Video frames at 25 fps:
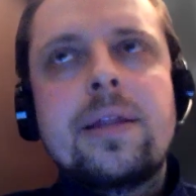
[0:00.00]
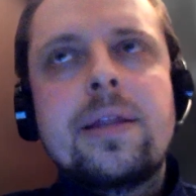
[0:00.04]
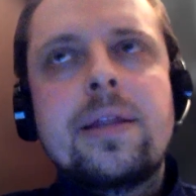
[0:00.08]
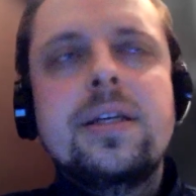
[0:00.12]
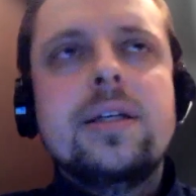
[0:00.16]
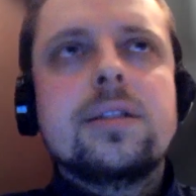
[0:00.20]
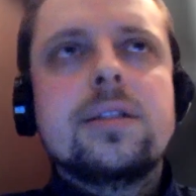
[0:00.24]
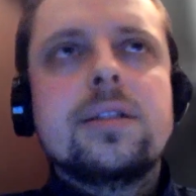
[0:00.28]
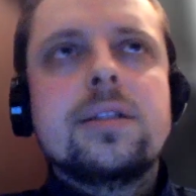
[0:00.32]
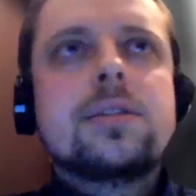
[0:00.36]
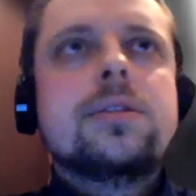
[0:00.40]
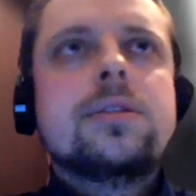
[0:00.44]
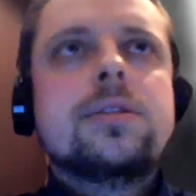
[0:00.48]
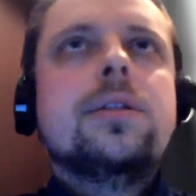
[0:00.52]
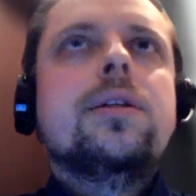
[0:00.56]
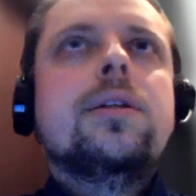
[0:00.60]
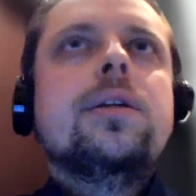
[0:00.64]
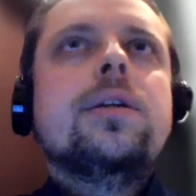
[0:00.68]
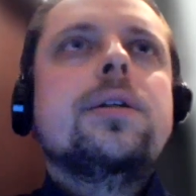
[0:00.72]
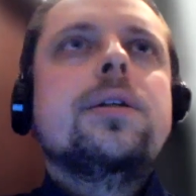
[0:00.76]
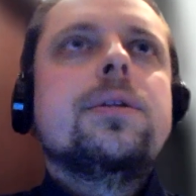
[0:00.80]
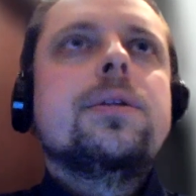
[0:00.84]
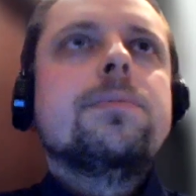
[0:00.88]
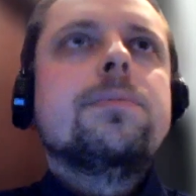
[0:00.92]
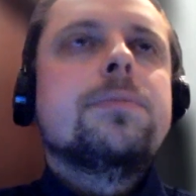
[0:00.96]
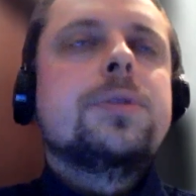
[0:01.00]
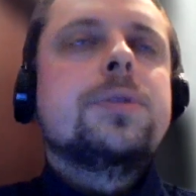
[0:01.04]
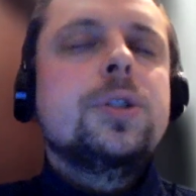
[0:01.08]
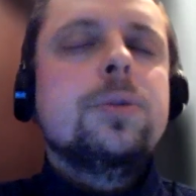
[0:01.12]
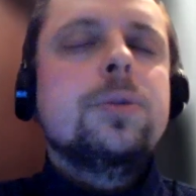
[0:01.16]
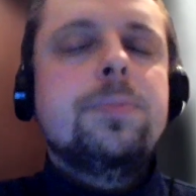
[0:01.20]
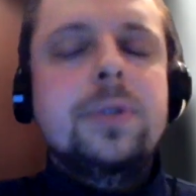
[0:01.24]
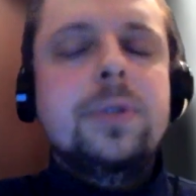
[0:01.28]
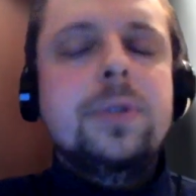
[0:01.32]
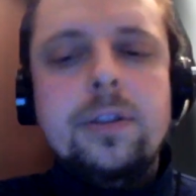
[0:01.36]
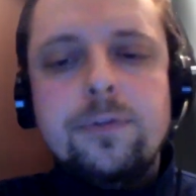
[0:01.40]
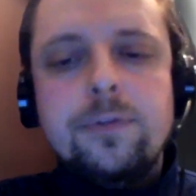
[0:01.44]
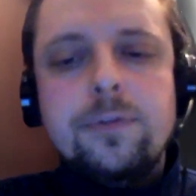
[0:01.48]
I think it uh,
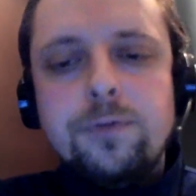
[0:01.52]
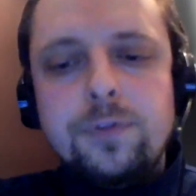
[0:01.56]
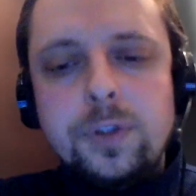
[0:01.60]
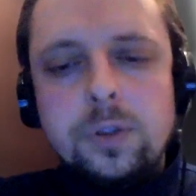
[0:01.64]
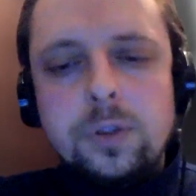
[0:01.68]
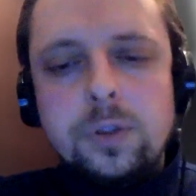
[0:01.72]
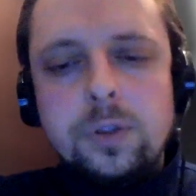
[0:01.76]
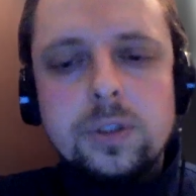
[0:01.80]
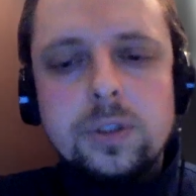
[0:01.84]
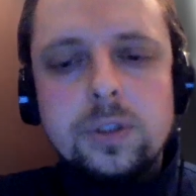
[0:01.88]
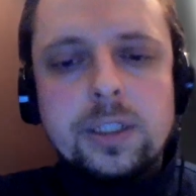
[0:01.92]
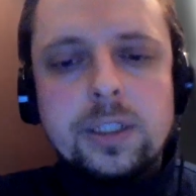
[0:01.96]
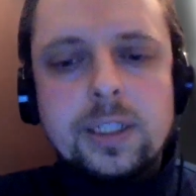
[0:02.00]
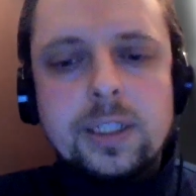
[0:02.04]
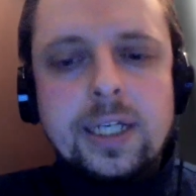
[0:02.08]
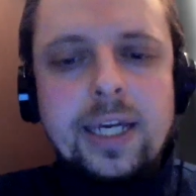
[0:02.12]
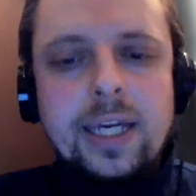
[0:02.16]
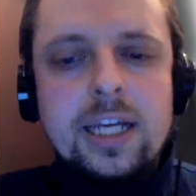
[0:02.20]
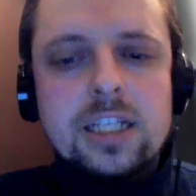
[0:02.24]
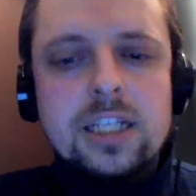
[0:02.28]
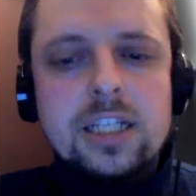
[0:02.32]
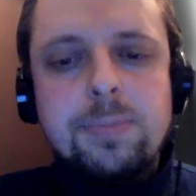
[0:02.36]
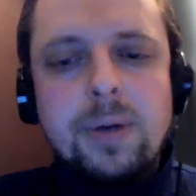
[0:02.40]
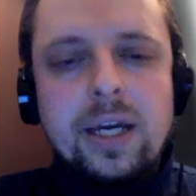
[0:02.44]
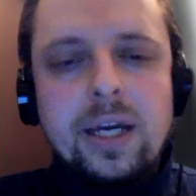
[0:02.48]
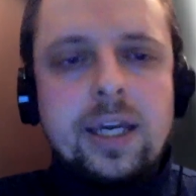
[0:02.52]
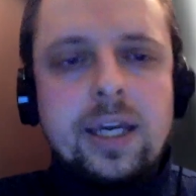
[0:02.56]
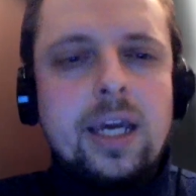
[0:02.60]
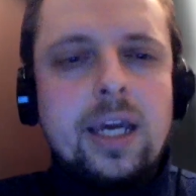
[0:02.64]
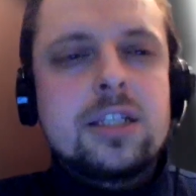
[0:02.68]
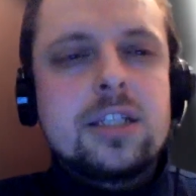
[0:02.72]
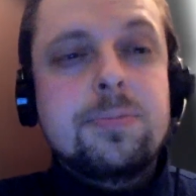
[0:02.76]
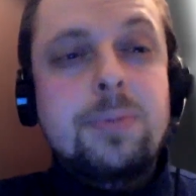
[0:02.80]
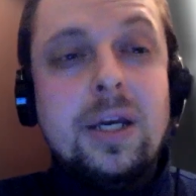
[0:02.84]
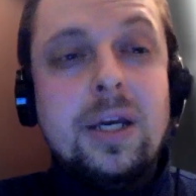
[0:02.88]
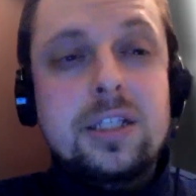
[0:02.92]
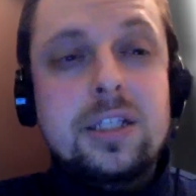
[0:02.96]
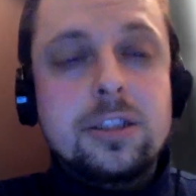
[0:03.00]
should be viewed on case by
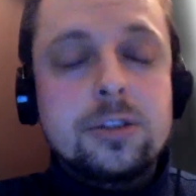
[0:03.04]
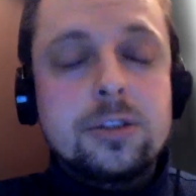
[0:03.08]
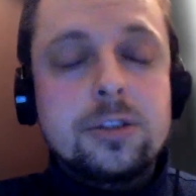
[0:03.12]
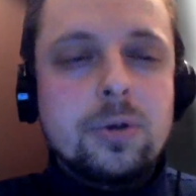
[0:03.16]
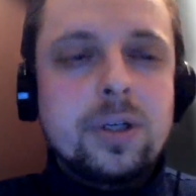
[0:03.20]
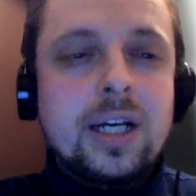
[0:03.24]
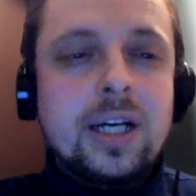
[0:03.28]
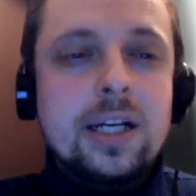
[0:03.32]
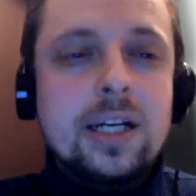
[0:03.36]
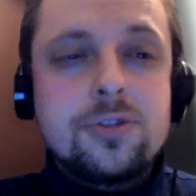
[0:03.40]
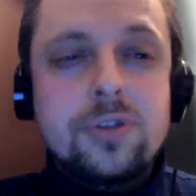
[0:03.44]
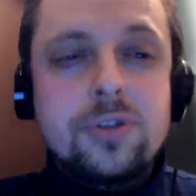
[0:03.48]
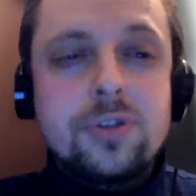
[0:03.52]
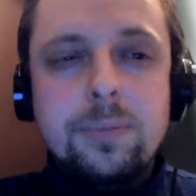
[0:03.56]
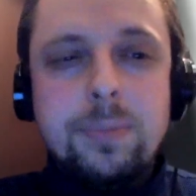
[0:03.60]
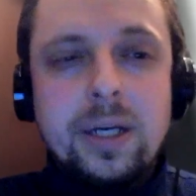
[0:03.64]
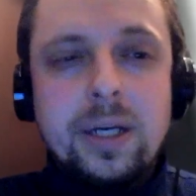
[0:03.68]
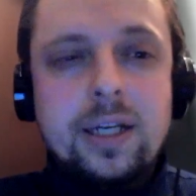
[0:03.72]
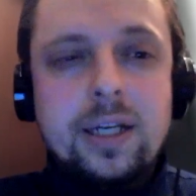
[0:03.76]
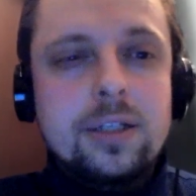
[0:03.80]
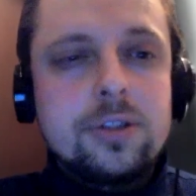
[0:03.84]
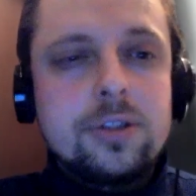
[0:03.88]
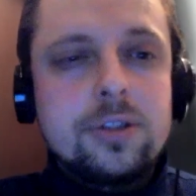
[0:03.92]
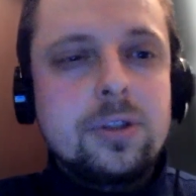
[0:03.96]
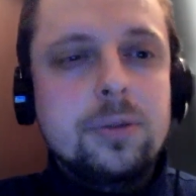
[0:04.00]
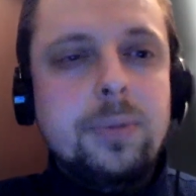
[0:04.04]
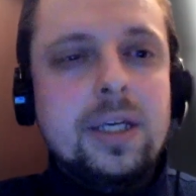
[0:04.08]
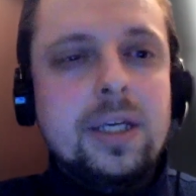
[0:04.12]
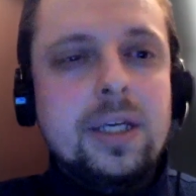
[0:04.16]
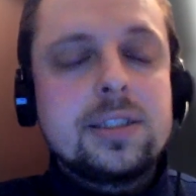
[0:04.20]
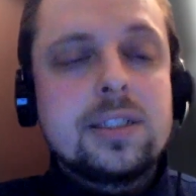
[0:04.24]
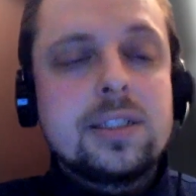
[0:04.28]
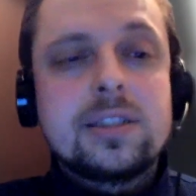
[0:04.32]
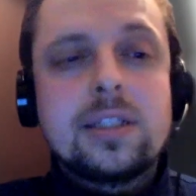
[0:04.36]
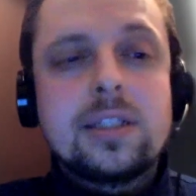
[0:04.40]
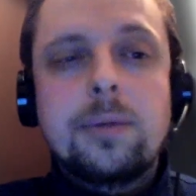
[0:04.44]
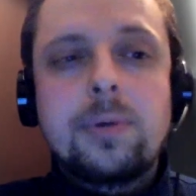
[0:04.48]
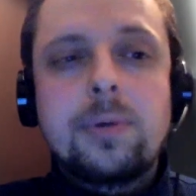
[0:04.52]
case basis or country by country
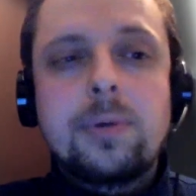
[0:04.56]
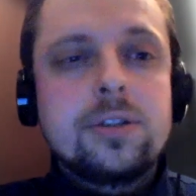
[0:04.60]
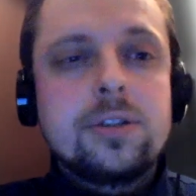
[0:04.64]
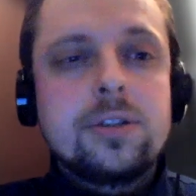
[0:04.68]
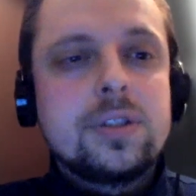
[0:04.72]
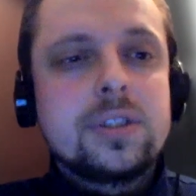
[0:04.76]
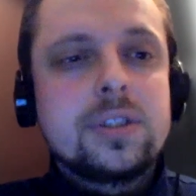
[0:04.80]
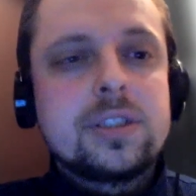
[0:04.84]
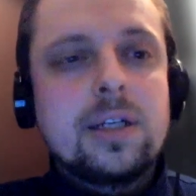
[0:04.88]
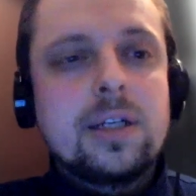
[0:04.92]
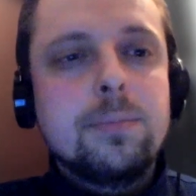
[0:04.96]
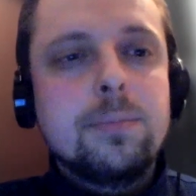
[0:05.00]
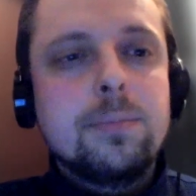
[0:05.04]
basis. Some countries